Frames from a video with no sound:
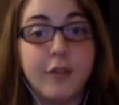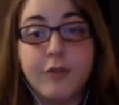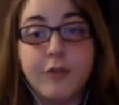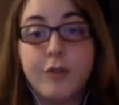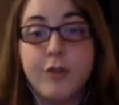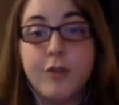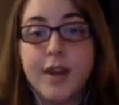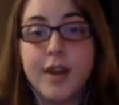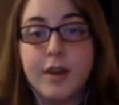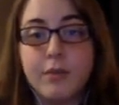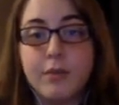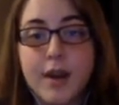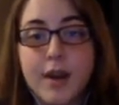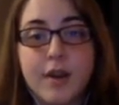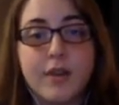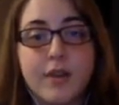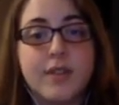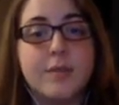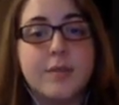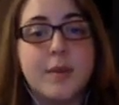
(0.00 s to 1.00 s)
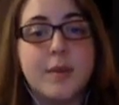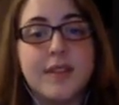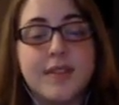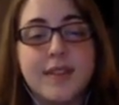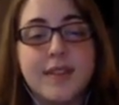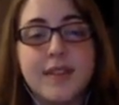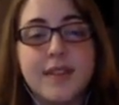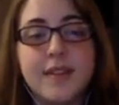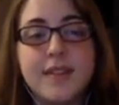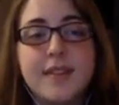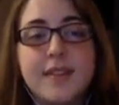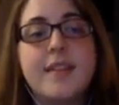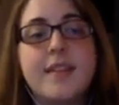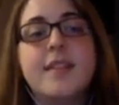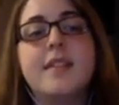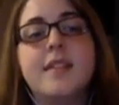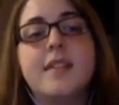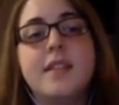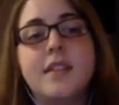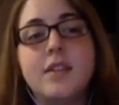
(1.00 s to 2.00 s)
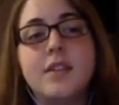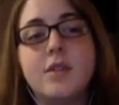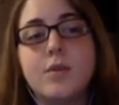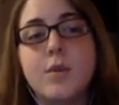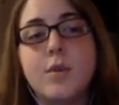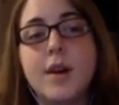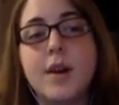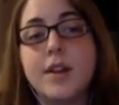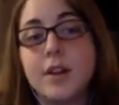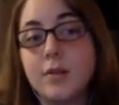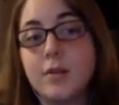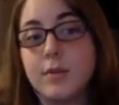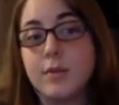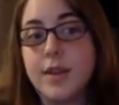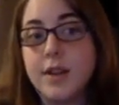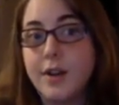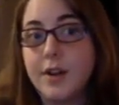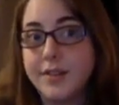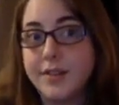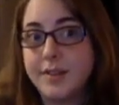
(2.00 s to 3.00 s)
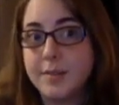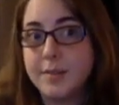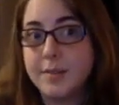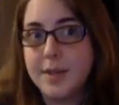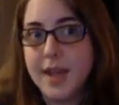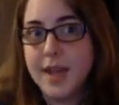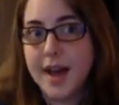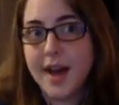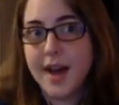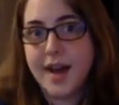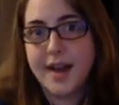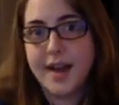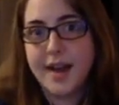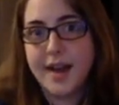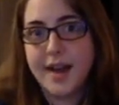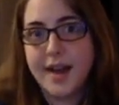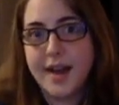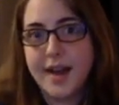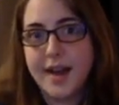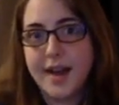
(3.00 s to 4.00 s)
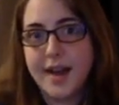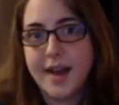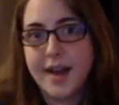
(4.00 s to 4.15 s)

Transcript: for a rare species, you want your recall to be high.